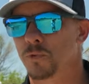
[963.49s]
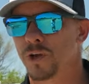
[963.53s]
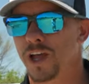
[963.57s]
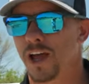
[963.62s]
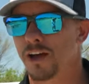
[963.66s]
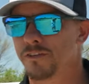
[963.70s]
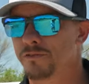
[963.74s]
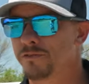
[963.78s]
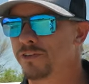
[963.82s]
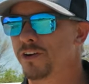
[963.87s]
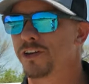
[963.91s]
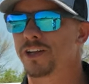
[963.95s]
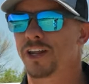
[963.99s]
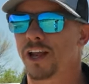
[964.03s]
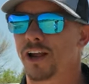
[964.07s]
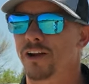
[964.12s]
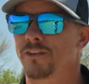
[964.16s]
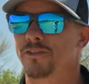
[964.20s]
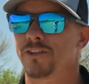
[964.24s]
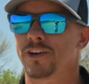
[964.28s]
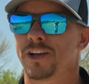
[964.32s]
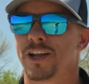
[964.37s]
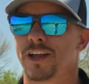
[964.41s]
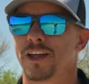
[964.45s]
We have fun
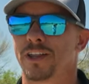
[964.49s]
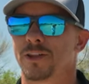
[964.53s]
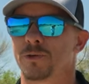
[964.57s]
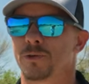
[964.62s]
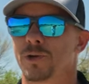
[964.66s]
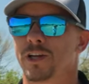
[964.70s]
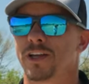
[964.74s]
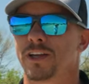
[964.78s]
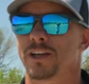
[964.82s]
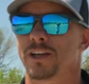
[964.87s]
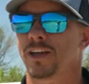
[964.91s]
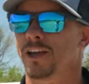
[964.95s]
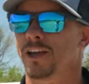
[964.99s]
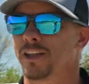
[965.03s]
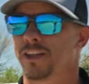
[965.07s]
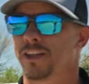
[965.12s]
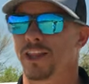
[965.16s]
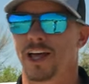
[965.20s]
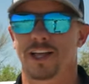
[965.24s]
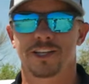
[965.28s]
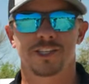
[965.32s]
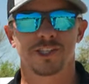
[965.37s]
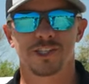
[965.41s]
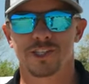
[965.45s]
every day of the week and
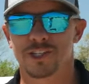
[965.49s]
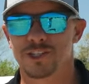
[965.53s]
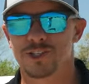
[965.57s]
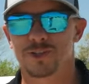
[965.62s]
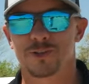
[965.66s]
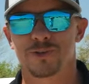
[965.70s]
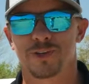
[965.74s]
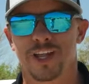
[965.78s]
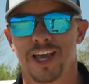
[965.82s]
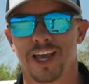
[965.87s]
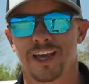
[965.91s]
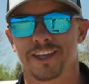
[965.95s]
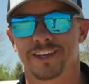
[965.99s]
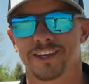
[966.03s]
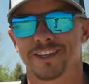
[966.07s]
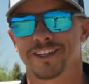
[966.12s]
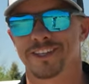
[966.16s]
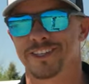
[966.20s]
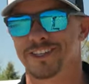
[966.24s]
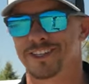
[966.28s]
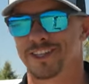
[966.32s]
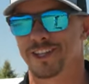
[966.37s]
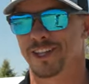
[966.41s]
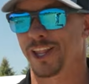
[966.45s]
that's just who Dan is.